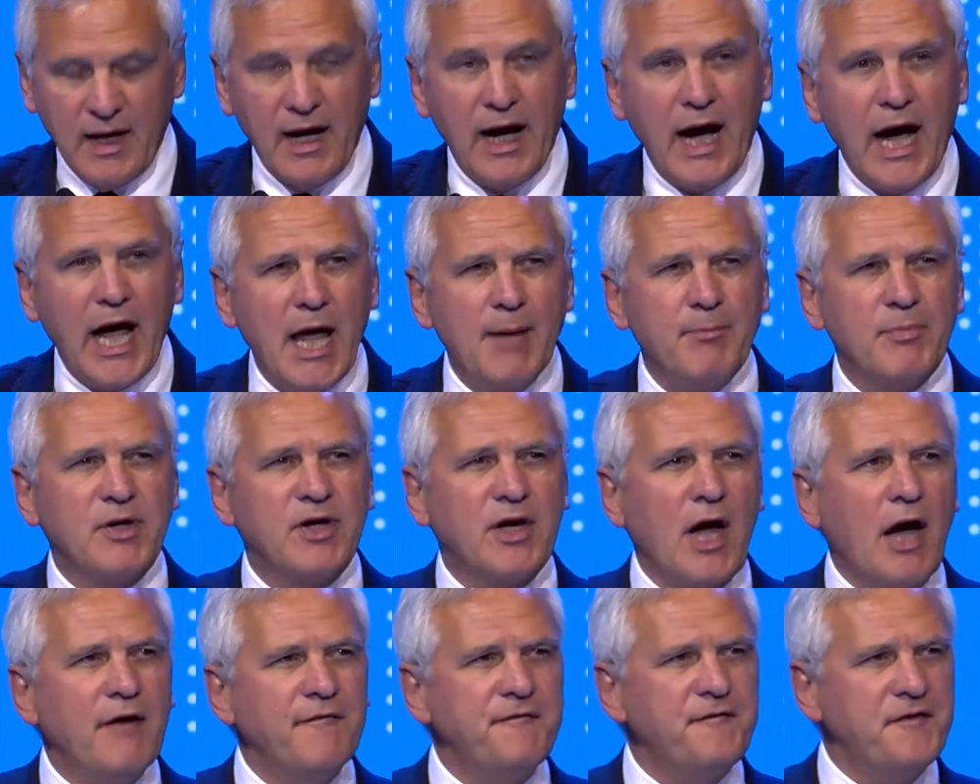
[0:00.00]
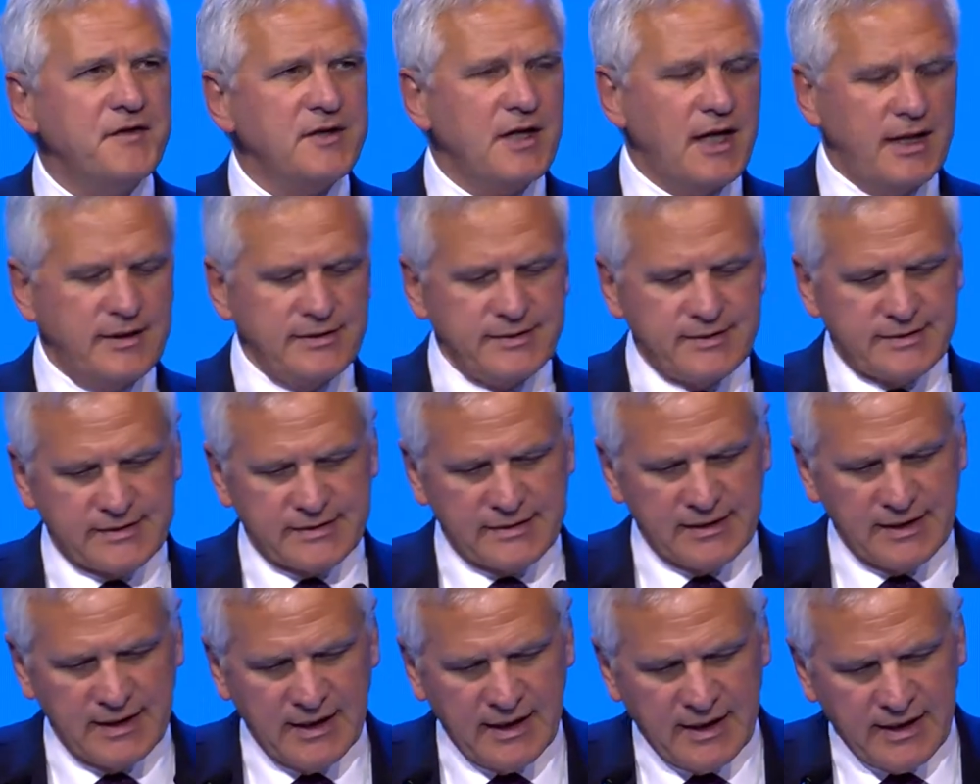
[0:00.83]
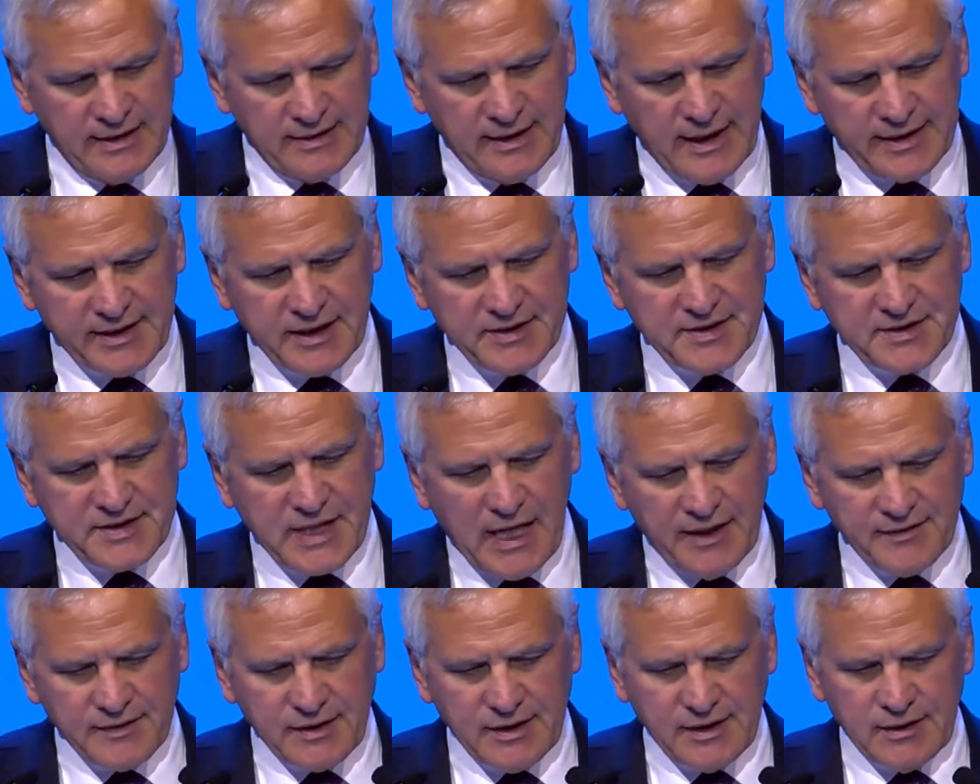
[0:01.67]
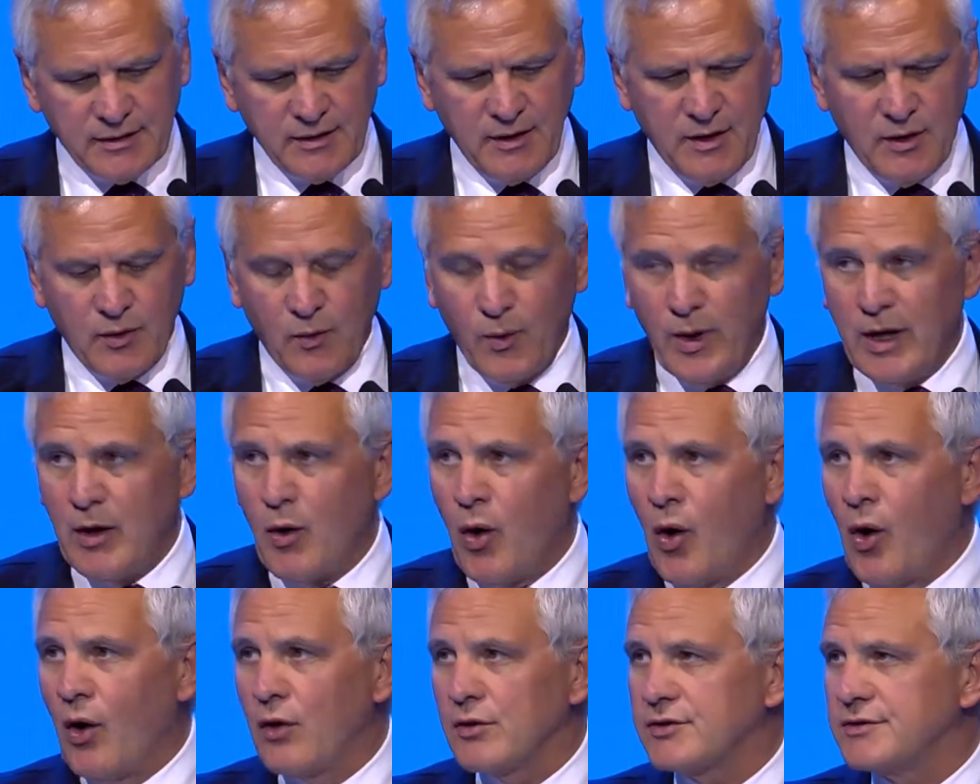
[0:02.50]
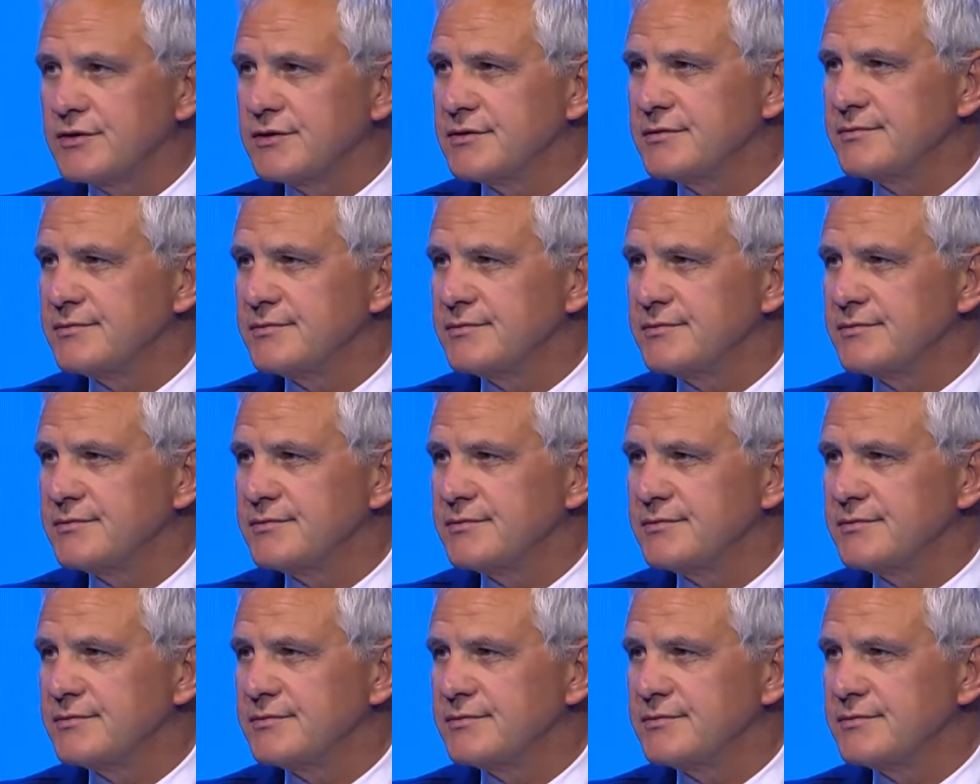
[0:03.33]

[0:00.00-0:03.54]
I am confident that the centre will hold.